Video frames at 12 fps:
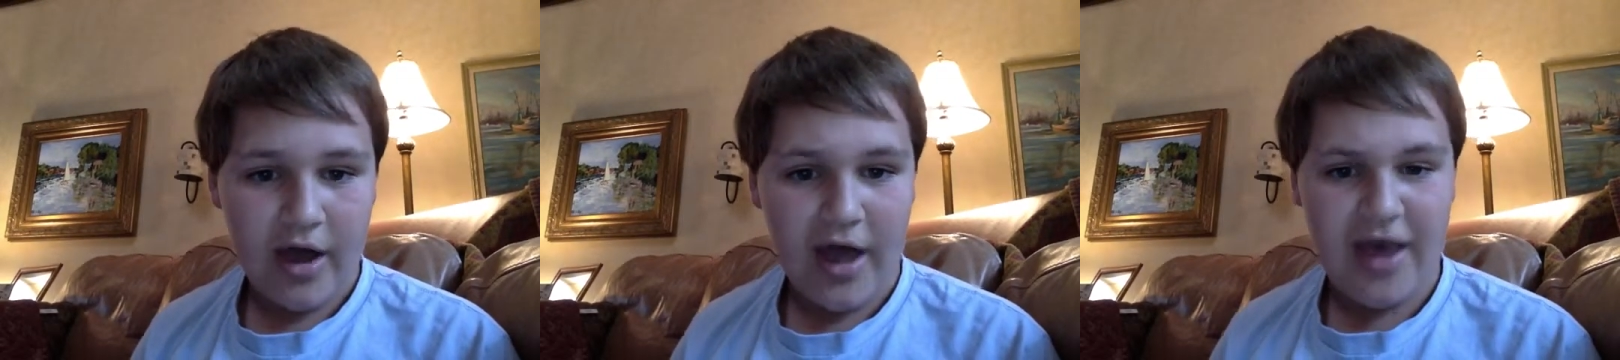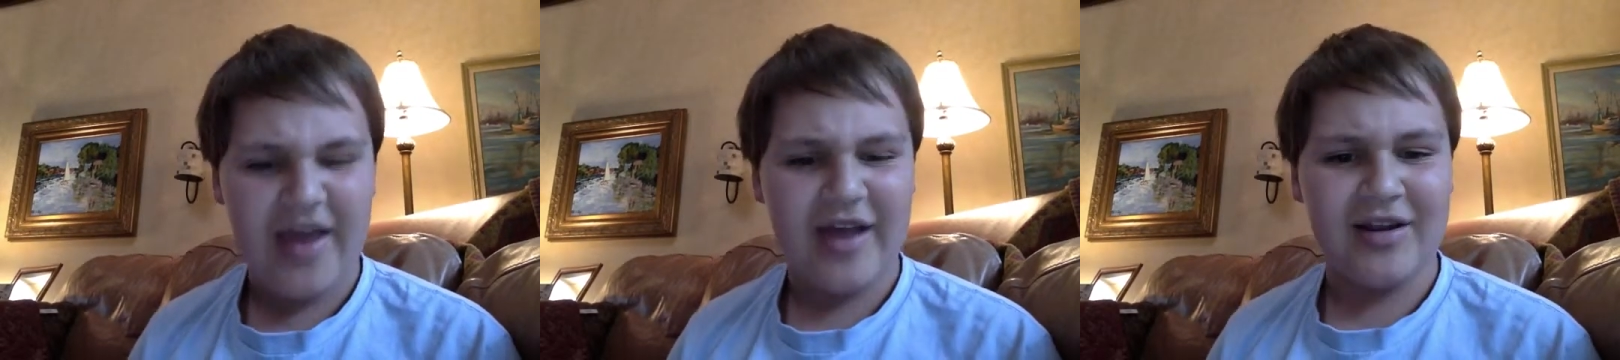
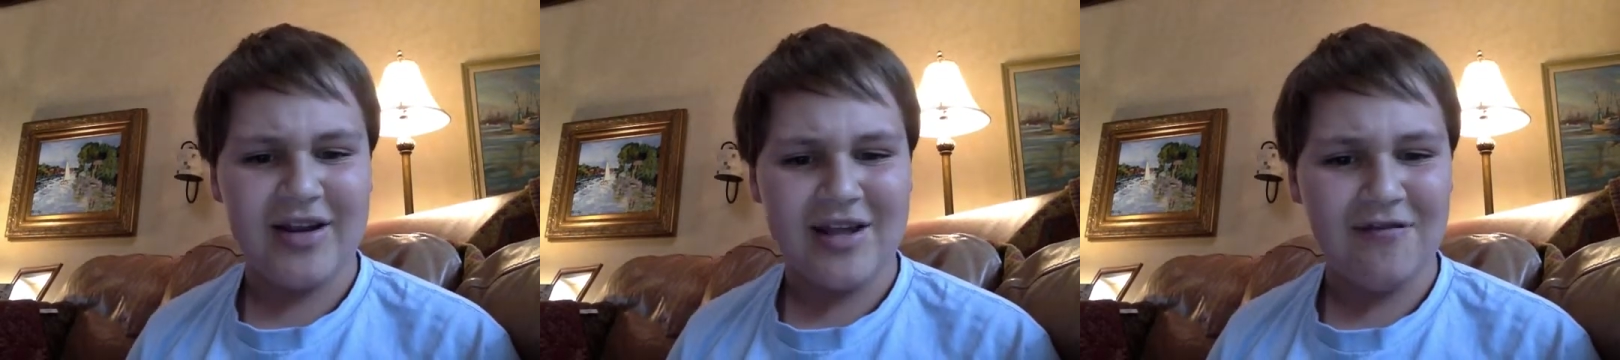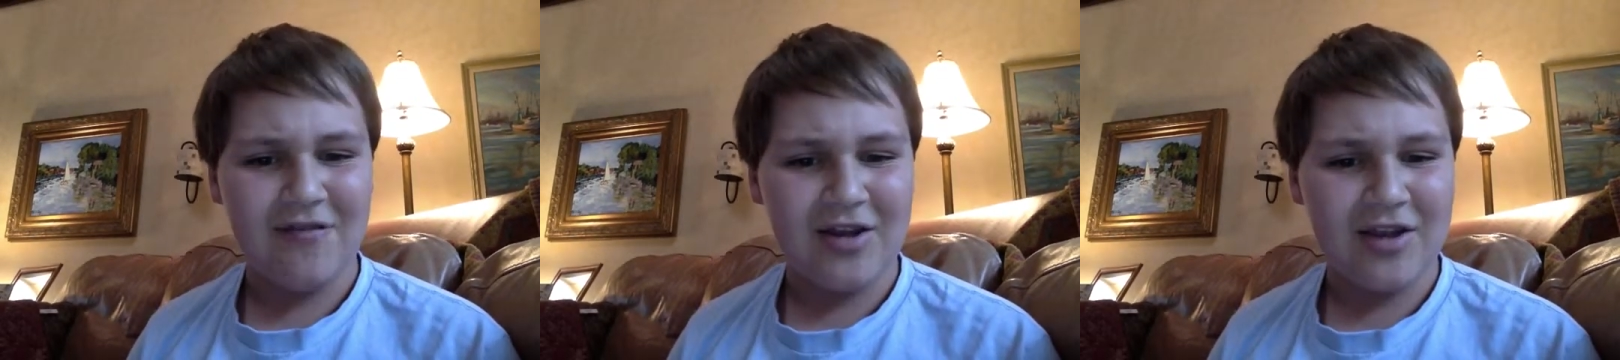and
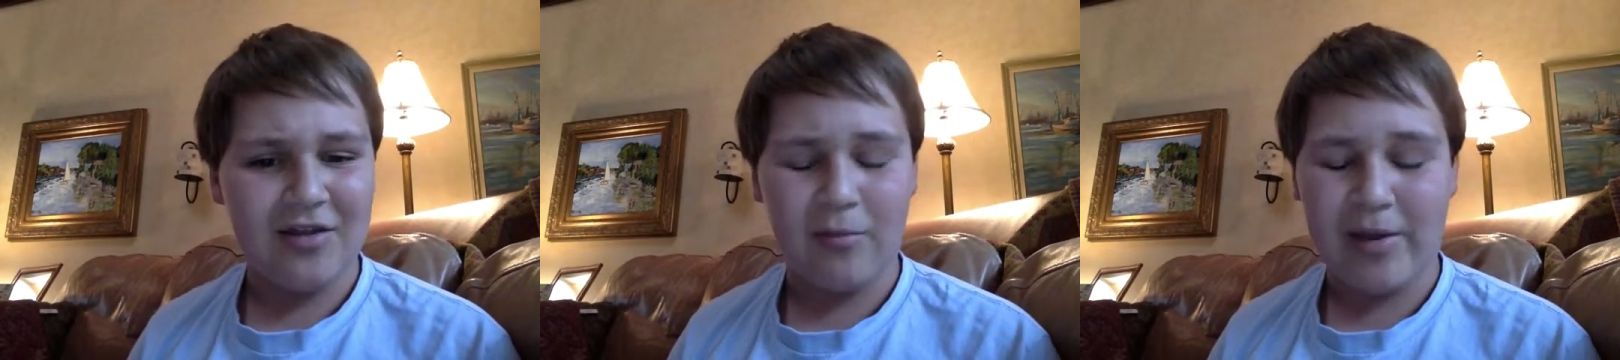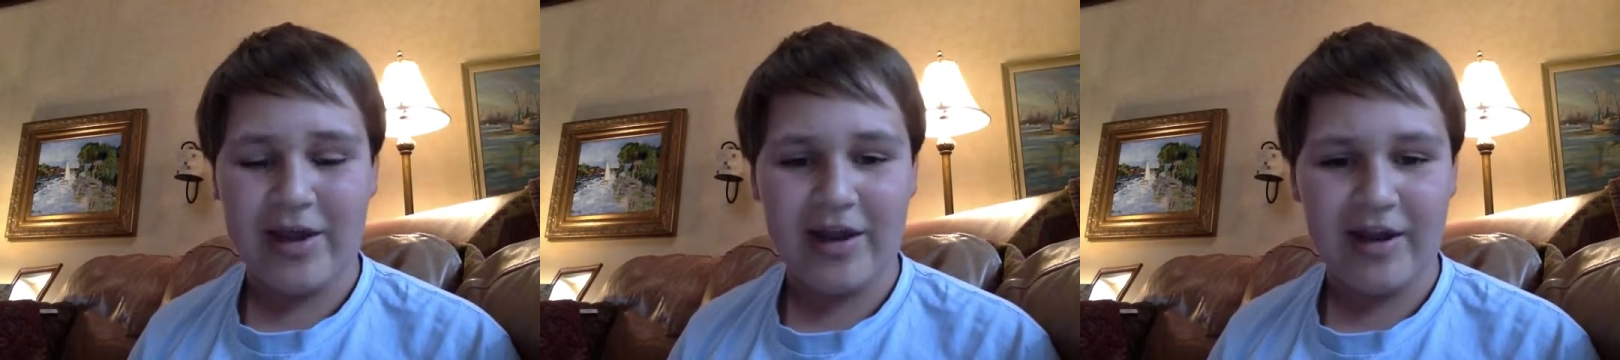even at the
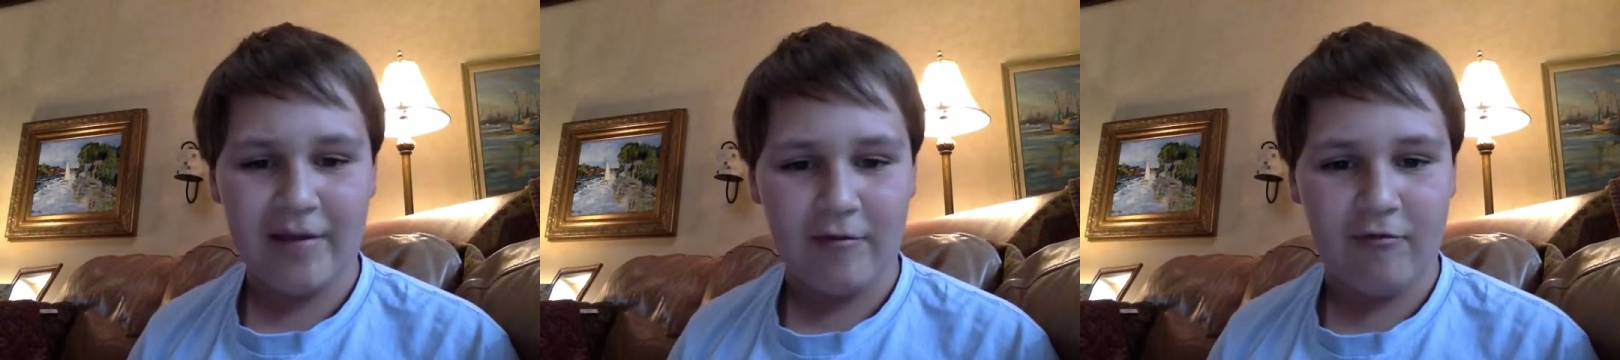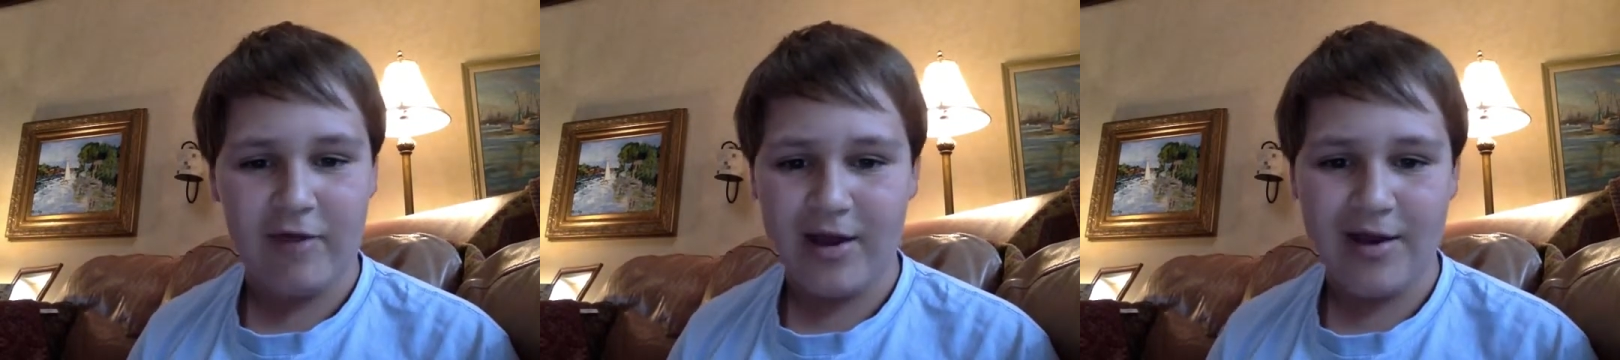beginning of
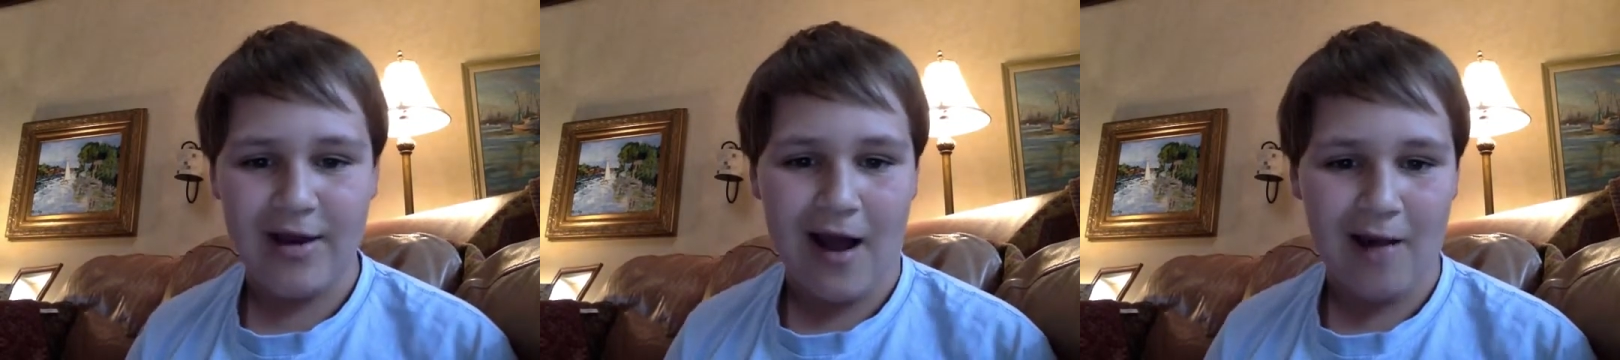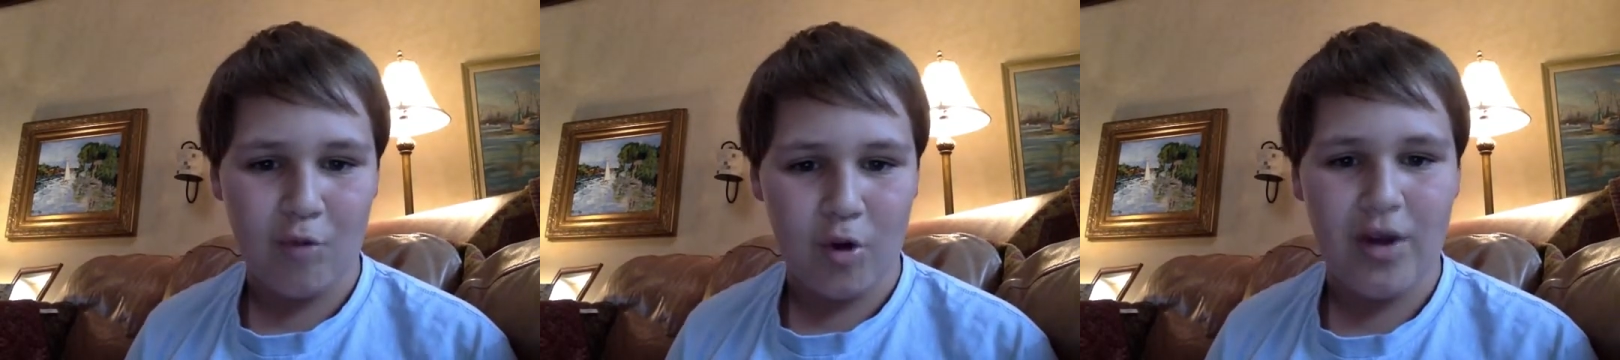the
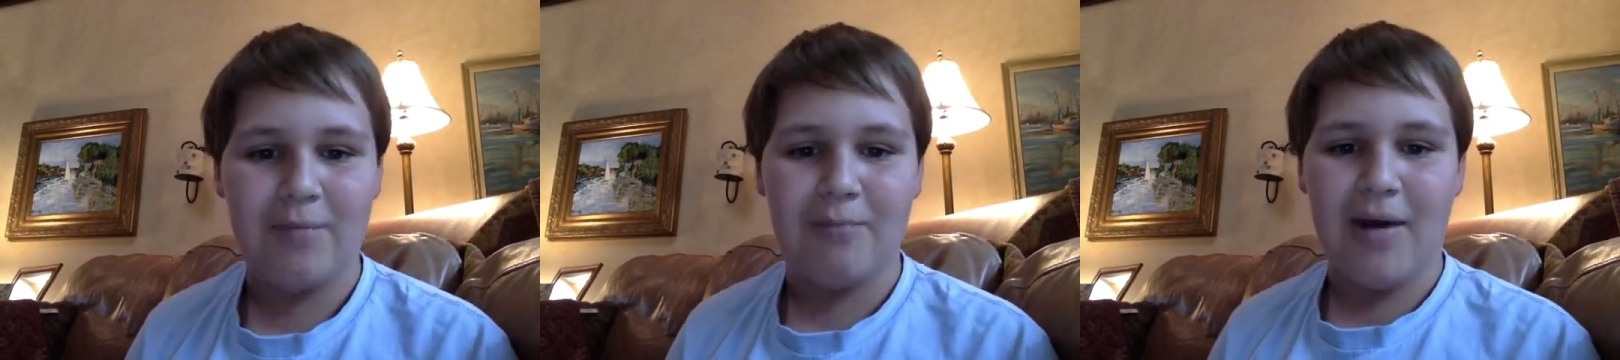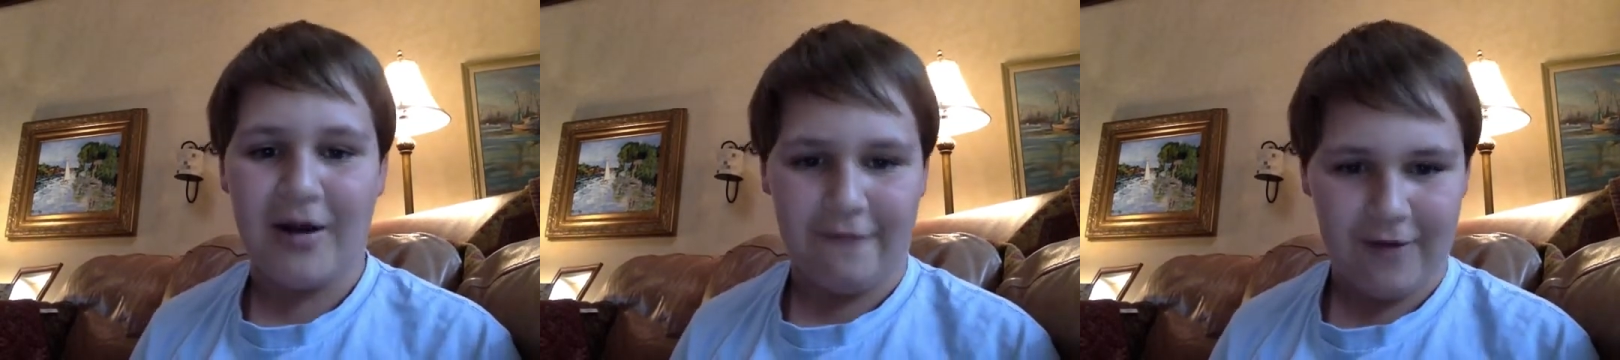Vietnam War in
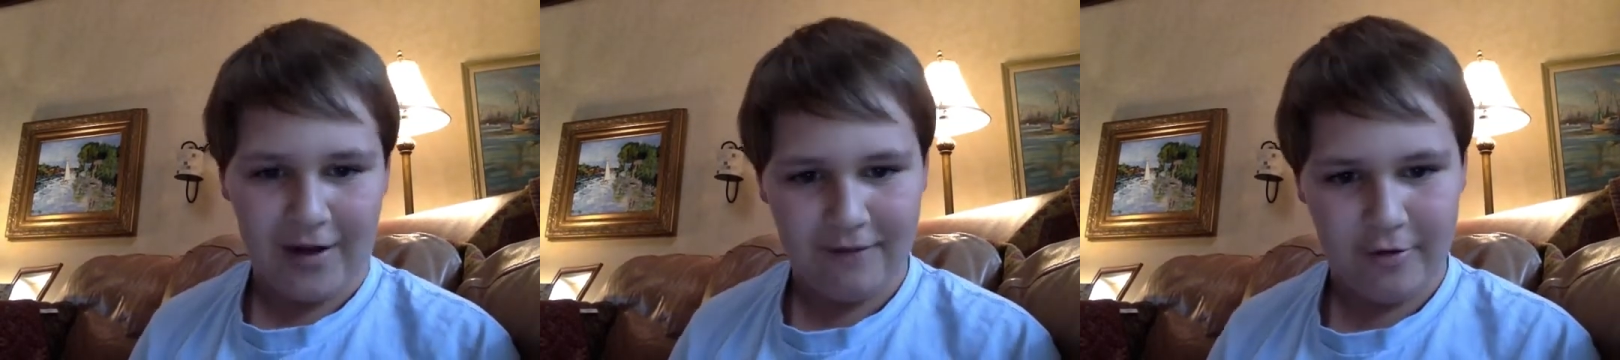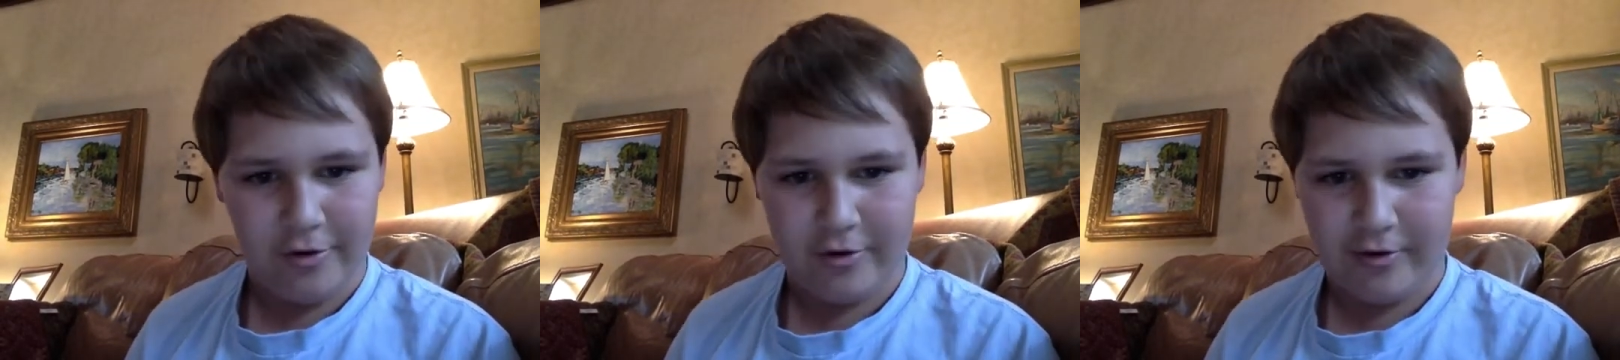modified
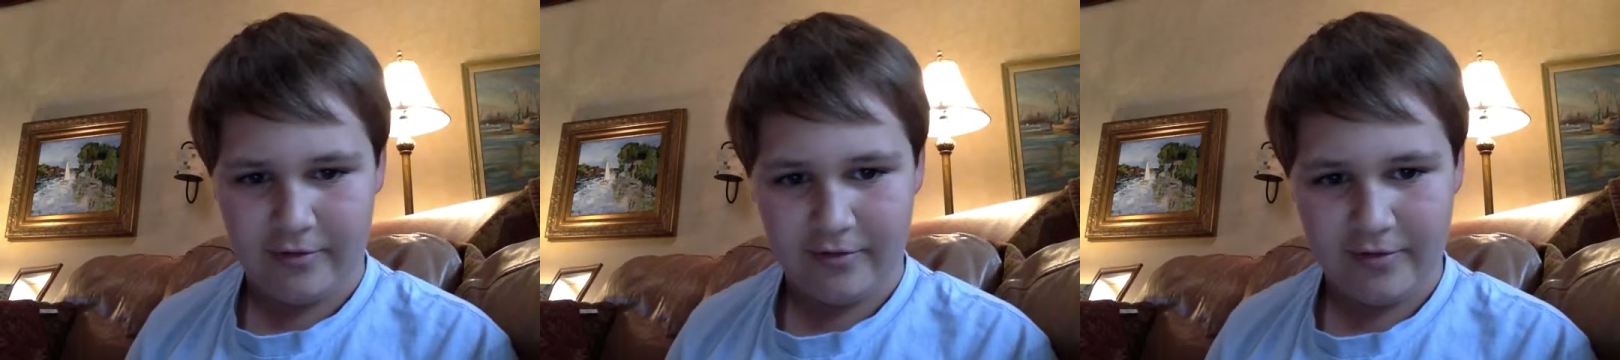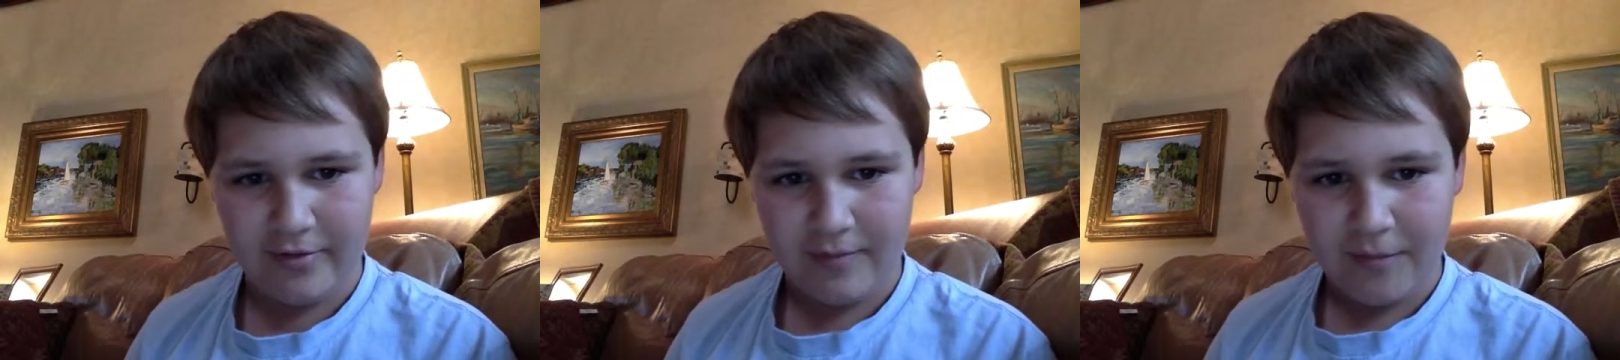versions.